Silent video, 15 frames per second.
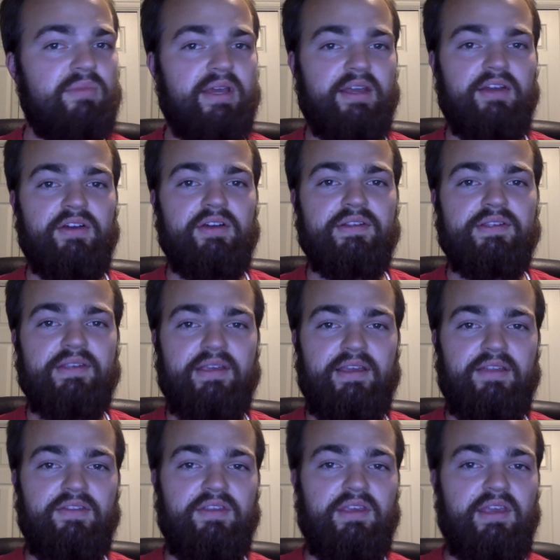MHz
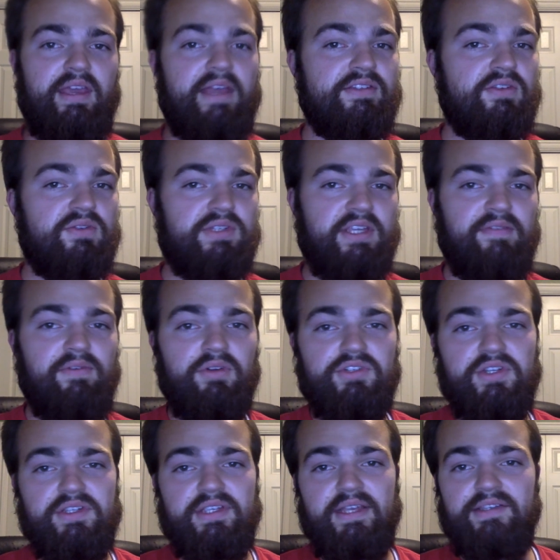and the SoC
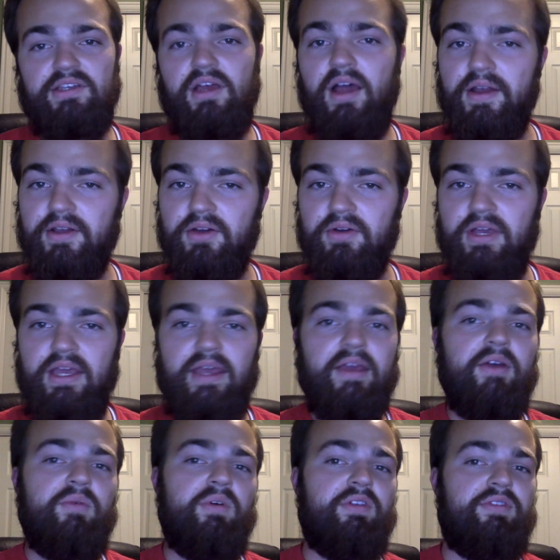voltage set to auto,
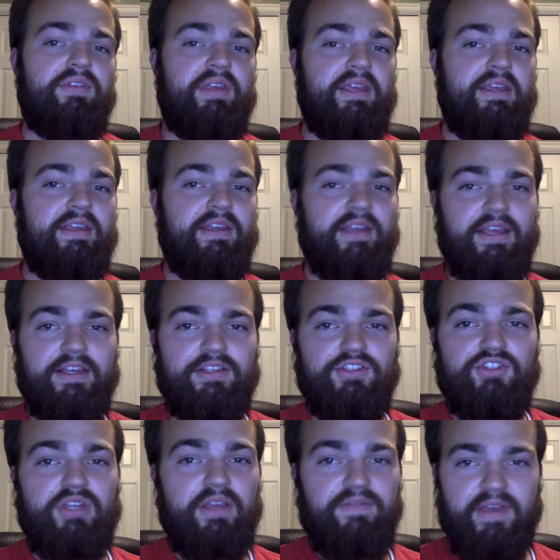with the
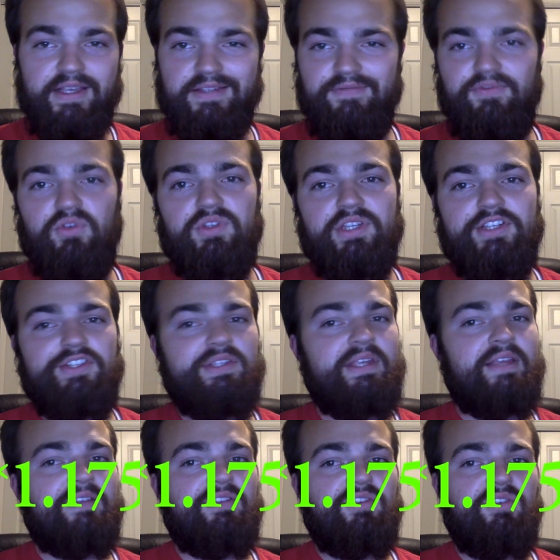GFX voltage
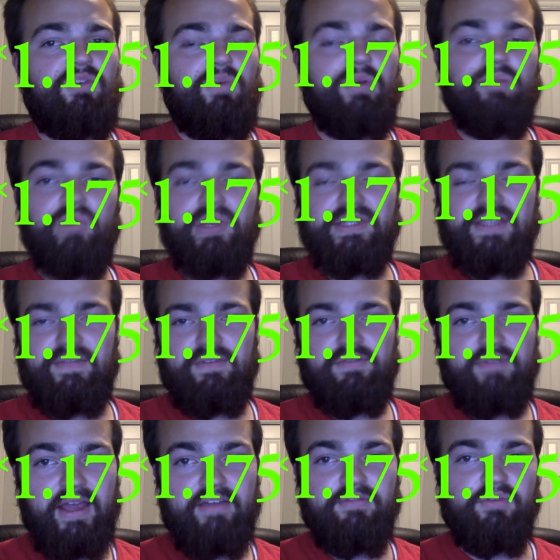set to
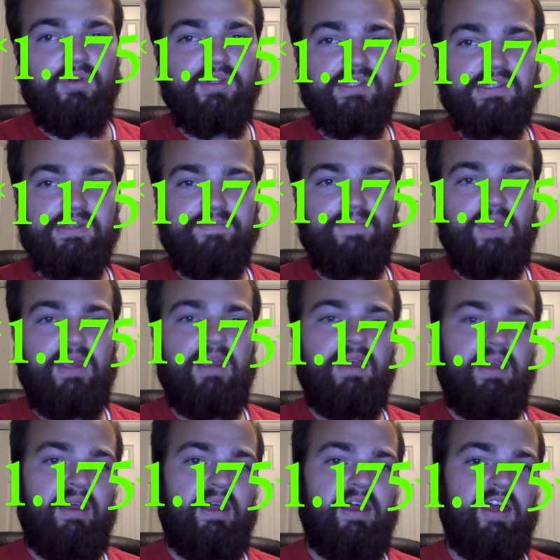1.75 volts,
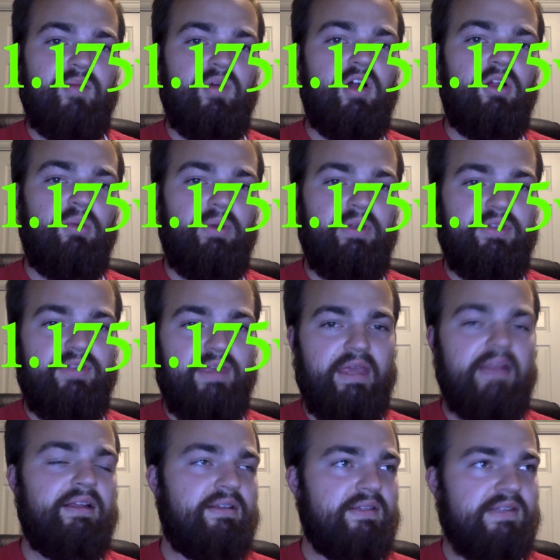um, all with the
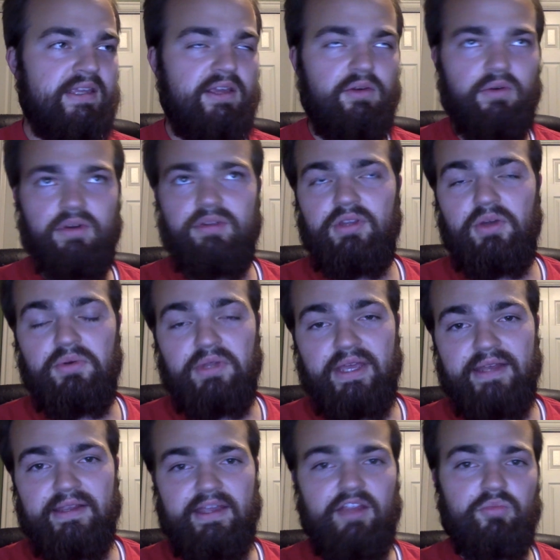LLC or load
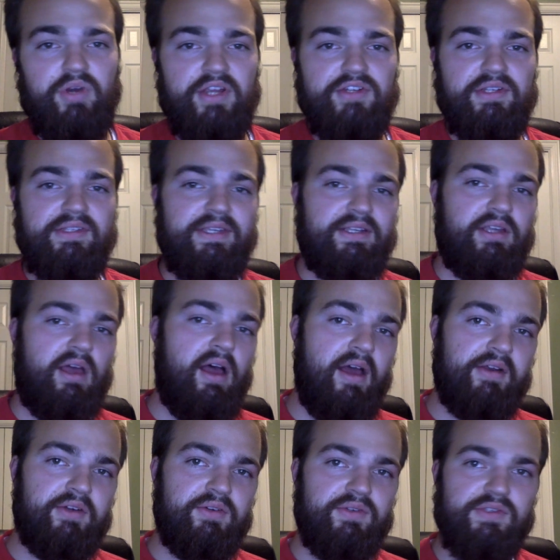line calibration set to
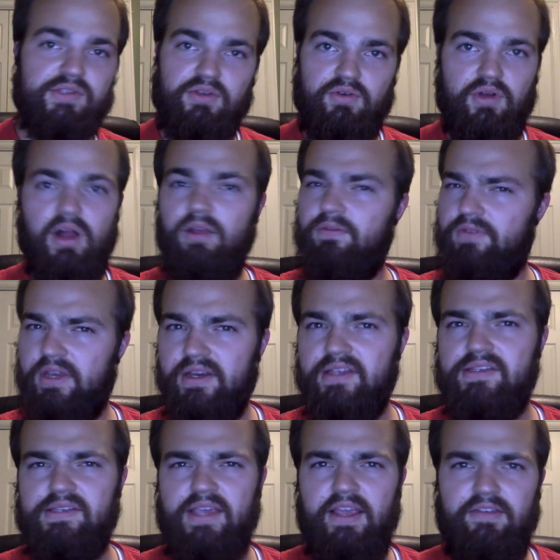auto, so all very
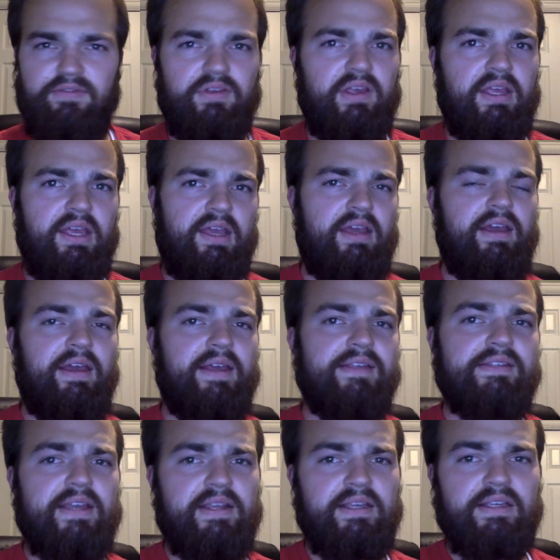safe uh,
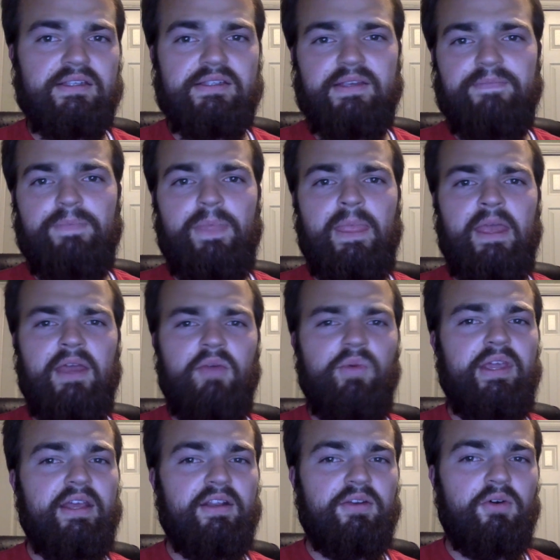settings. We
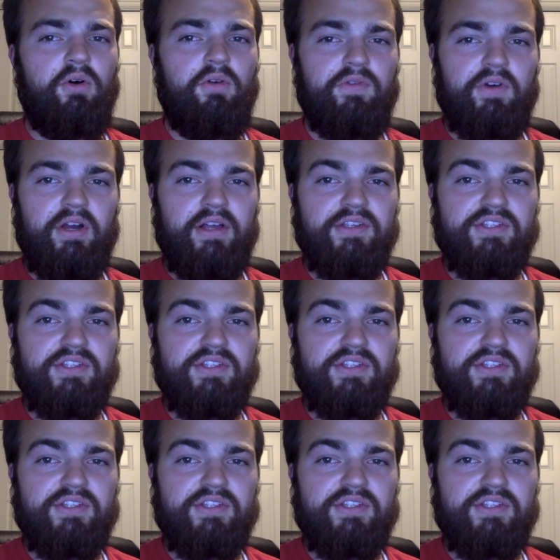get an overall